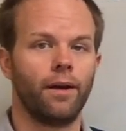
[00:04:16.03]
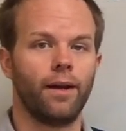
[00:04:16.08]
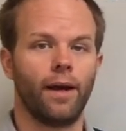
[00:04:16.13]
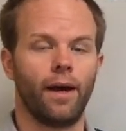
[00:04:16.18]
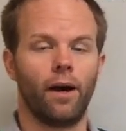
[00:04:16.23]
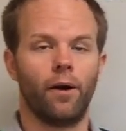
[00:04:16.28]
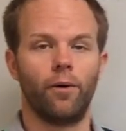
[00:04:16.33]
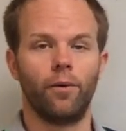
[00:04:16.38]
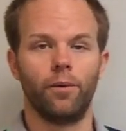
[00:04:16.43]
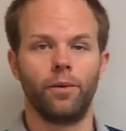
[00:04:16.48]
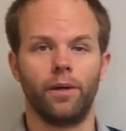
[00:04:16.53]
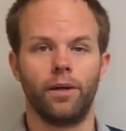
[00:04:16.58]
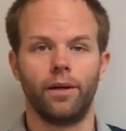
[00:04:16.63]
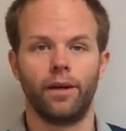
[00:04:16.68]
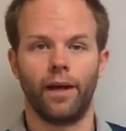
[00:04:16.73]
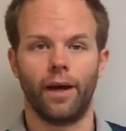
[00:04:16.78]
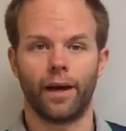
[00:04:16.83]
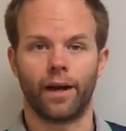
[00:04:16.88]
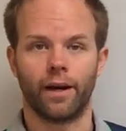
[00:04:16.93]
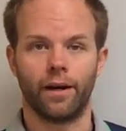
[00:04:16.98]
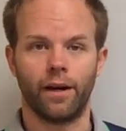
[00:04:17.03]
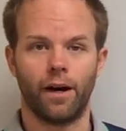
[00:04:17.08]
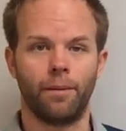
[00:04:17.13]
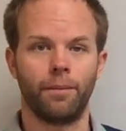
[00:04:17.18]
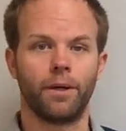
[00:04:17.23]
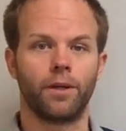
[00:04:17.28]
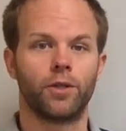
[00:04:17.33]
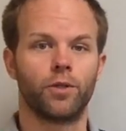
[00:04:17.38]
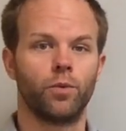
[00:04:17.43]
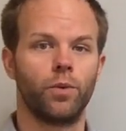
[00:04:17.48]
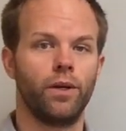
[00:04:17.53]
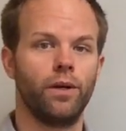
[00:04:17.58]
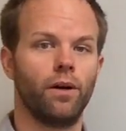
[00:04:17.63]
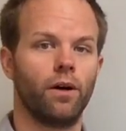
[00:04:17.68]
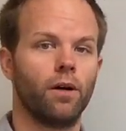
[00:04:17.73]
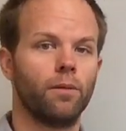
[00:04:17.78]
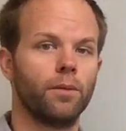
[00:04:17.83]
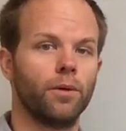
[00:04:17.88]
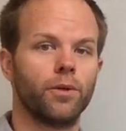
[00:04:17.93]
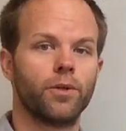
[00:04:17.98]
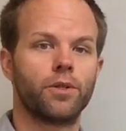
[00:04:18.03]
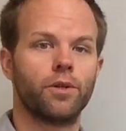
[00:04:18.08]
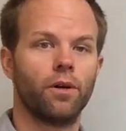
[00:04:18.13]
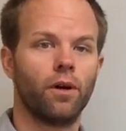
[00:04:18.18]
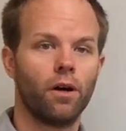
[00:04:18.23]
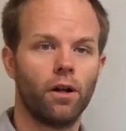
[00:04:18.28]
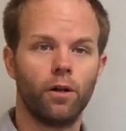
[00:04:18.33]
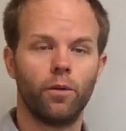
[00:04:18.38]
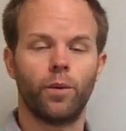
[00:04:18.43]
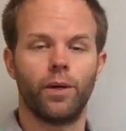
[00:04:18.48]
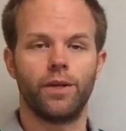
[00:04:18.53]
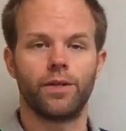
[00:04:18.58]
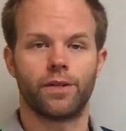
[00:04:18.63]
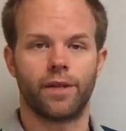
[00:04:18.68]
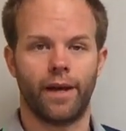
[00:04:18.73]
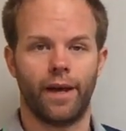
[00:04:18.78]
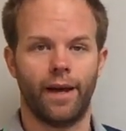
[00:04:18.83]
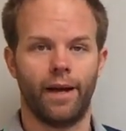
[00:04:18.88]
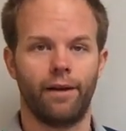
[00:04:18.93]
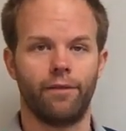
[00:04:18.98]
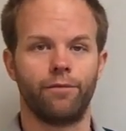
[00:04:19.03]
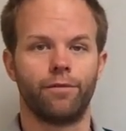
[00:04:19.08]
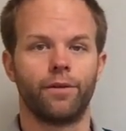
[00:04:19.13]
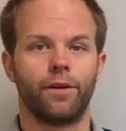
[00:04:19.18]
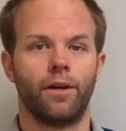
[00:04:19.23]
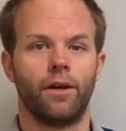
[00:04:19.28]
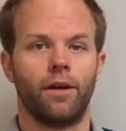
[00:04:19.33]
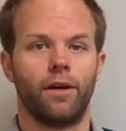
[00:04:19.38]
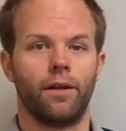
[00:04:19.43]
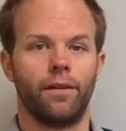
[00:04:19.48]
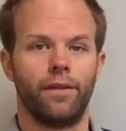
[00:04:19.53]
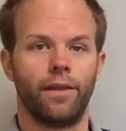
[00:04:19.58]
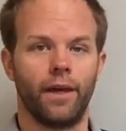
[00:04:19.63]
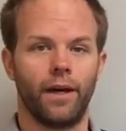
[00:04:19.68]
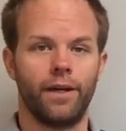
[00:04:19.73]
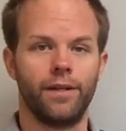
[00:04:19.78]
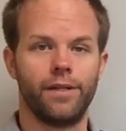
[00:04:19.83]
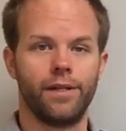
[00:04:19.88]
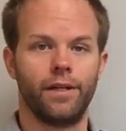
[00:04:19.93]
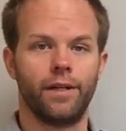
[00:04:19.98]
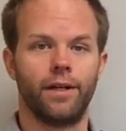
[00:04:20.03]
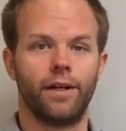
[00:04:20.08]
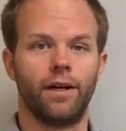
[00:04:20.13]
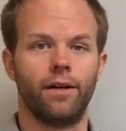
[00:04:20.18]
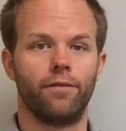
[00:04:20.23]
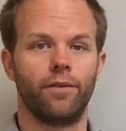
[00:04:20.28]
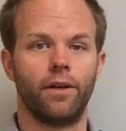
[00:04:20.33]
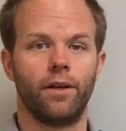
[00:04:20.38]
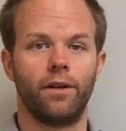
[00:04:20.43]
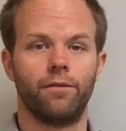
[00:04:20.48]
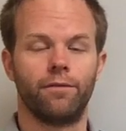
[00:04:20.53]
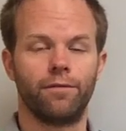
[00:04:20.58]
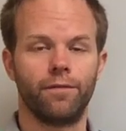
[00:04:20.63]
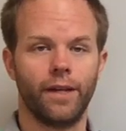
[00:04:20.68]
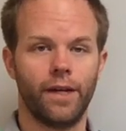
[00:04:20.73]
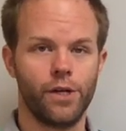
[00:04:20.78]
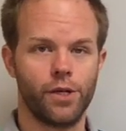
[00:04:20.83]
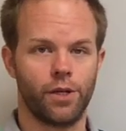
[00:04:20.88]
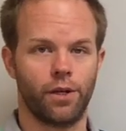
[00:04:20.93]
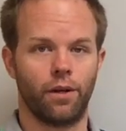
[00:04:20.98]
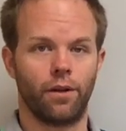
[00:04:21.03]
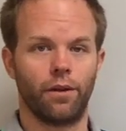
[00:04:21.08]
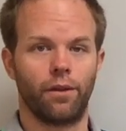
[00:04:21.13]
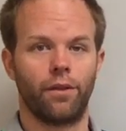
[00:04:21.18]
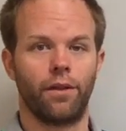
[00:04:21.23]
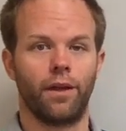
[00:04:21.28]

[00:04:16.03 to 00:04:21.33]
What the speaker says: Now, in economics, we almost always have the idea of inflation.